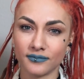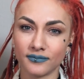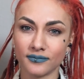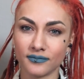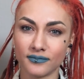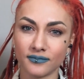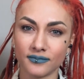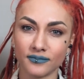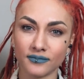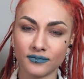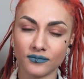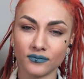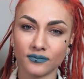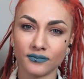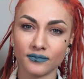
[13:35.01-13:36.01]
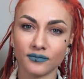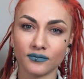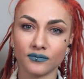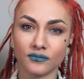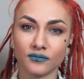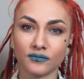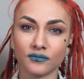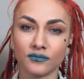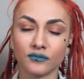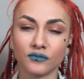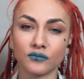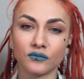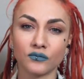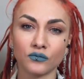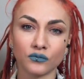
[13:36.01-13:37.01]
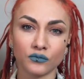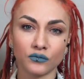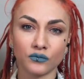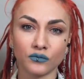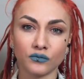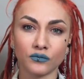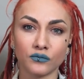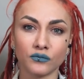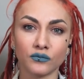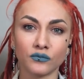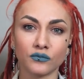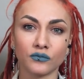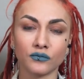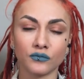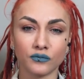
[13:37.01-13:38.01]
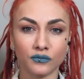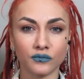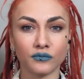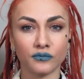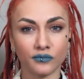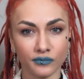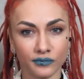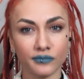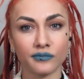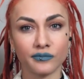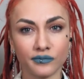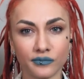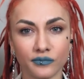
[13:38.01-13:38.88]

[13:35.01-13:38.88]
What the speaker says: [no speech]